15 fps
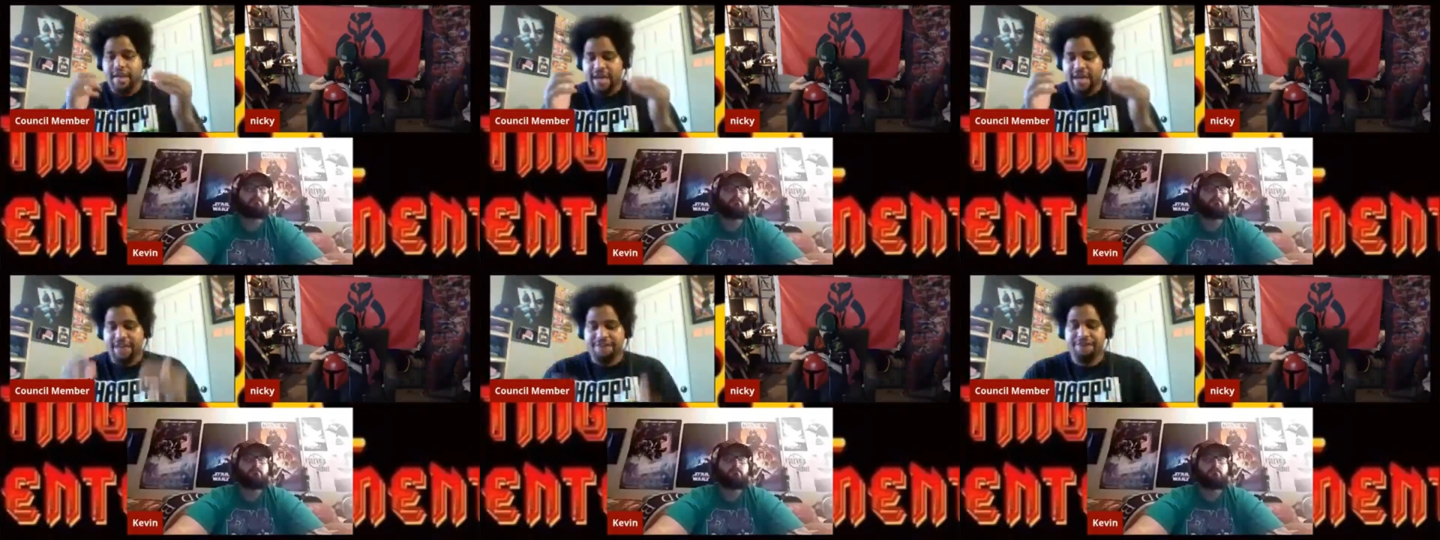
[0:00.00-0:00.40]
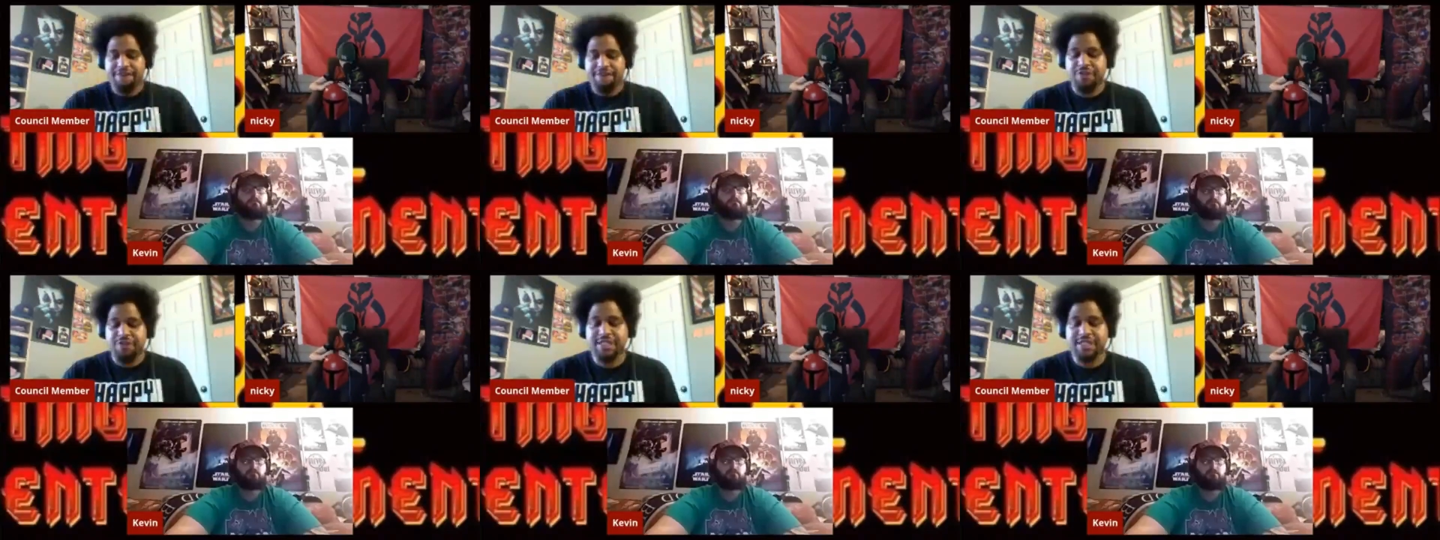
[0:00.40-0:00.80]
If
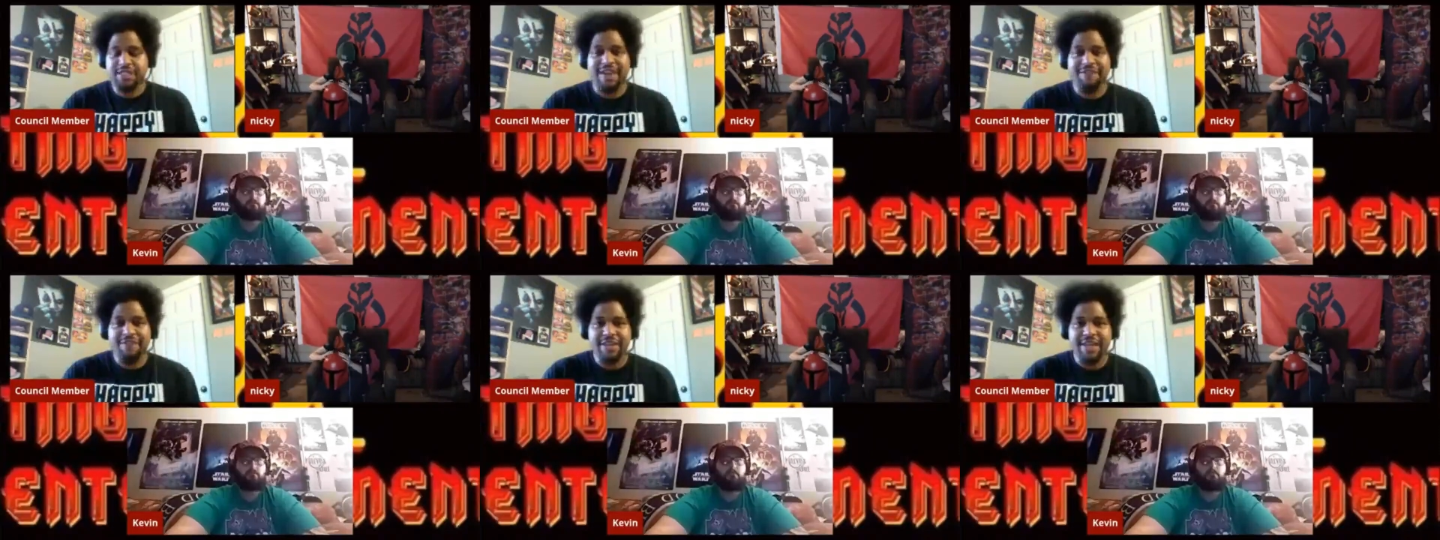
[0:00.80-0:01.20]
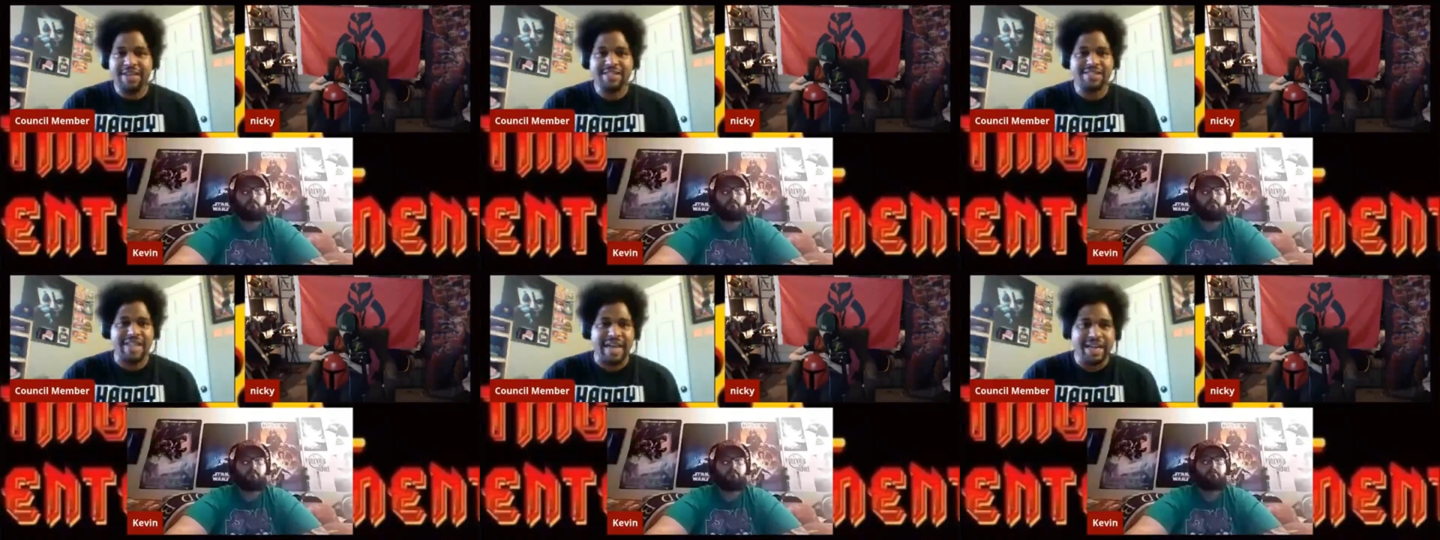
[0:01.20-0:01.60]
this definitely
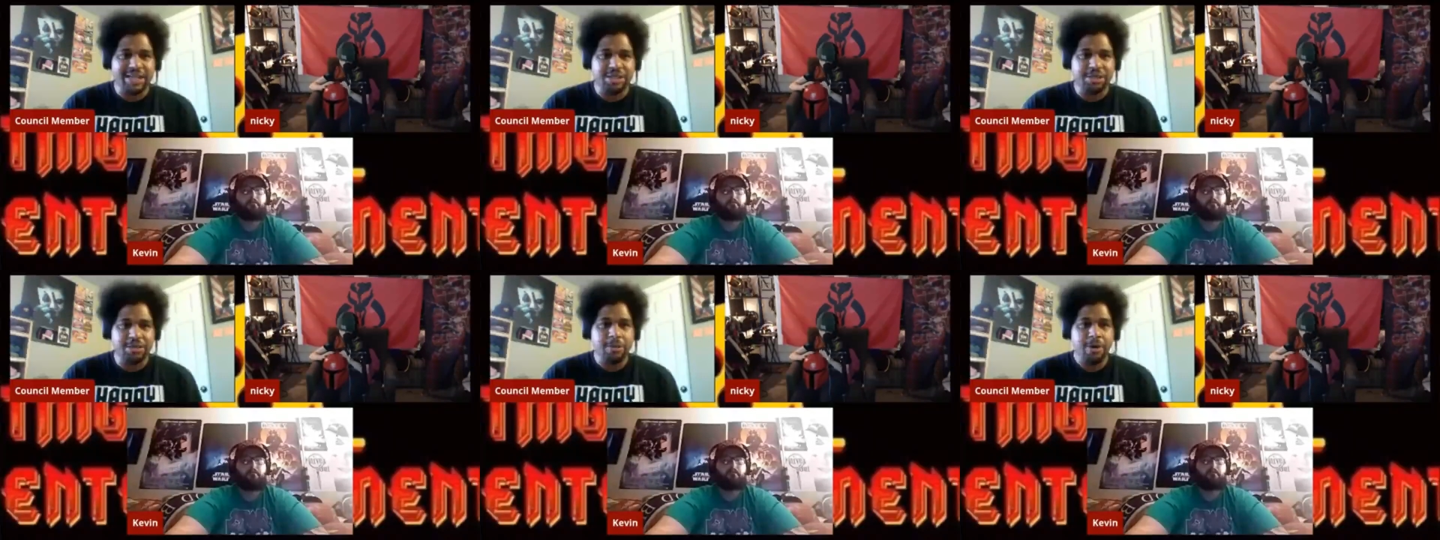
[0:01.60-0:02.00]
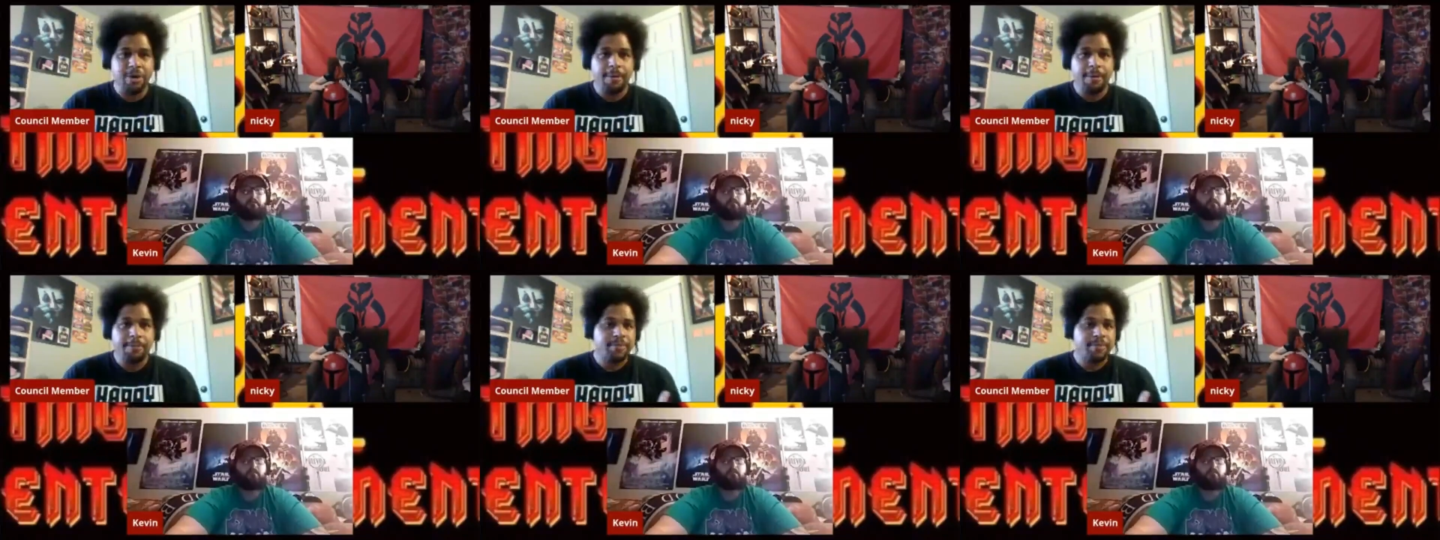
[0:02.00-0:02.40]
excited you,
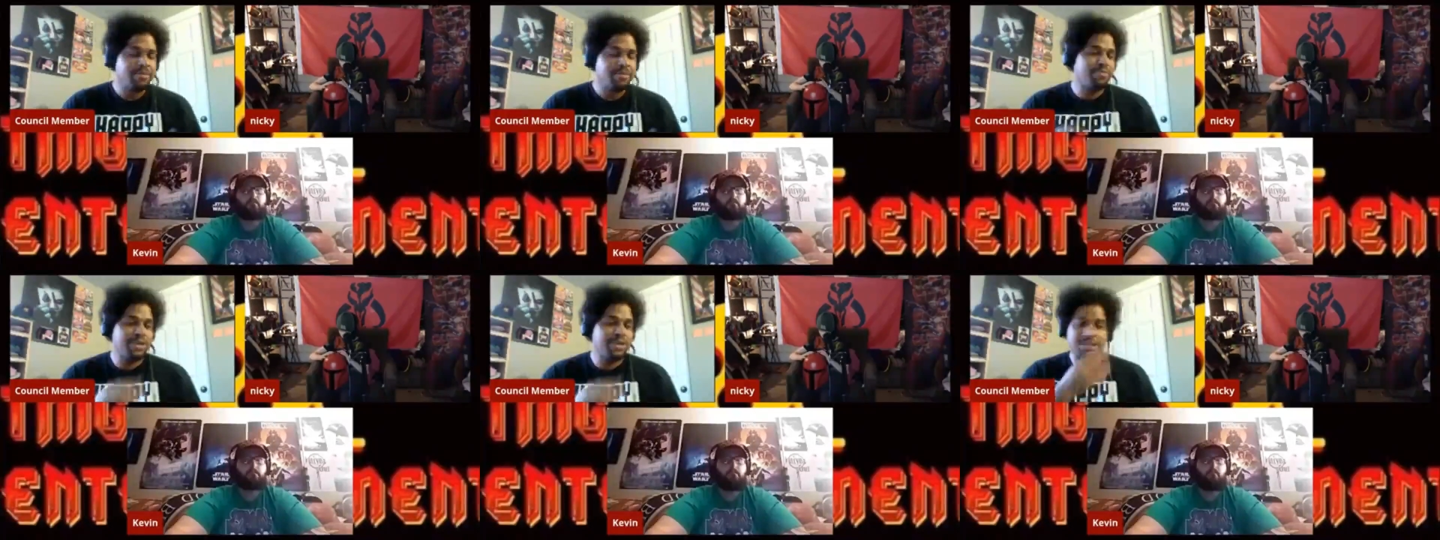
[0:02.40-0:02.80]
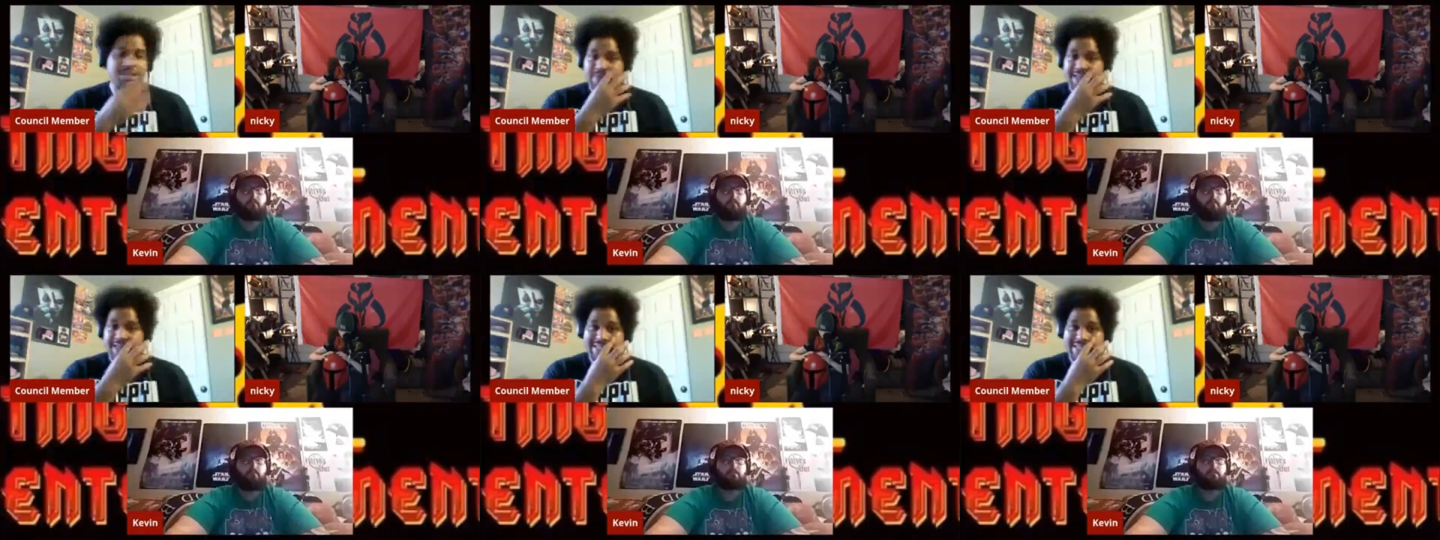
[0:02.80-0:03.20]
please
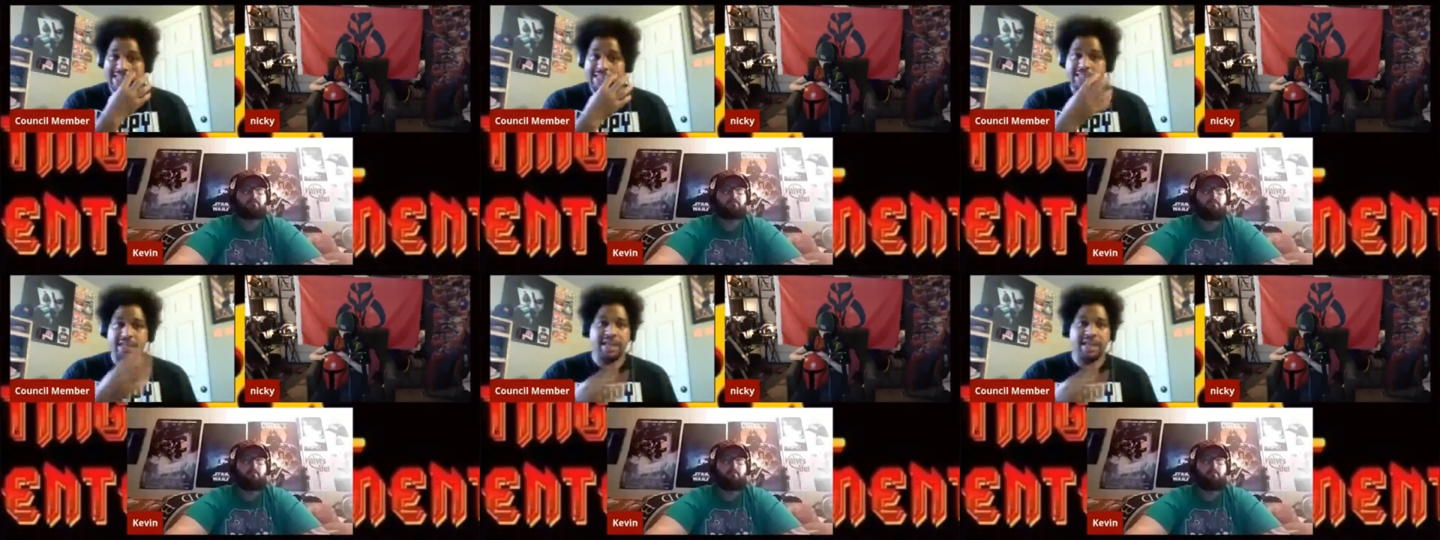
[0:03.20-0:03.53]
don't hesitate.